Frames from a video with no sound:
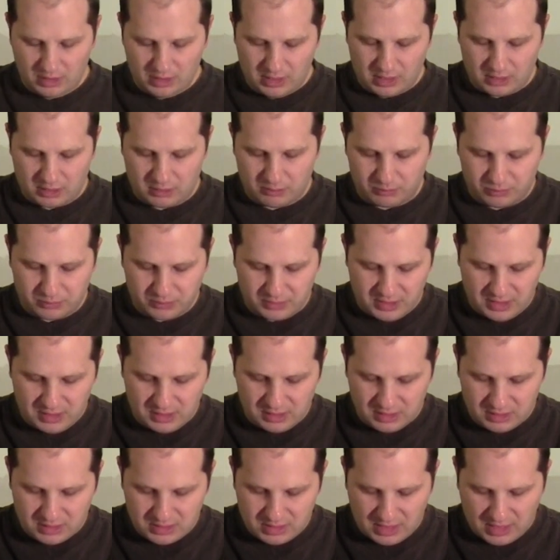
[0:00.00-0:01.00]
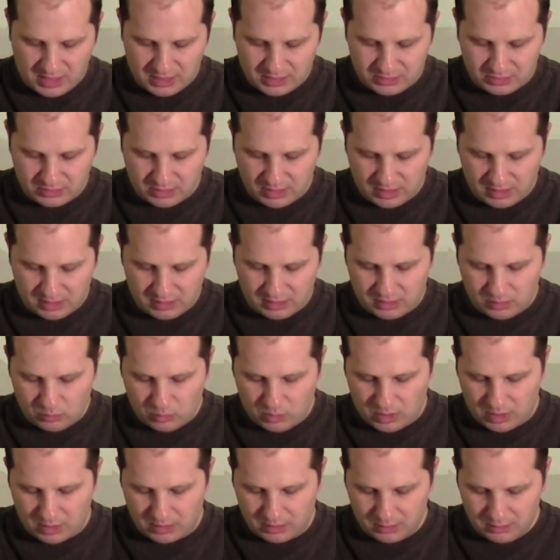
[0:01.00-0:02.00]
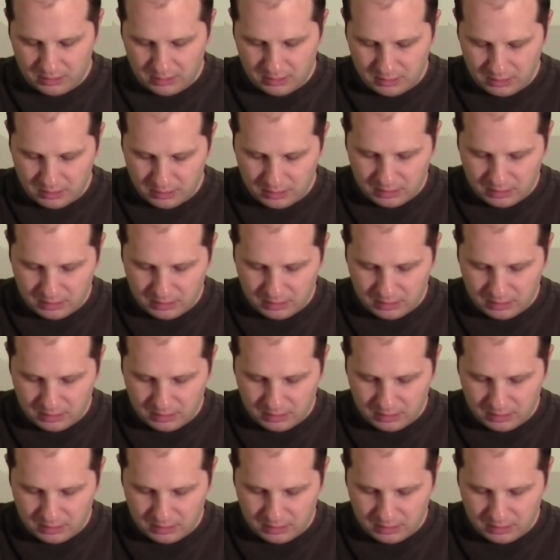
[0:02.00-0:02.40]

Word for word: and completely saturate it in water.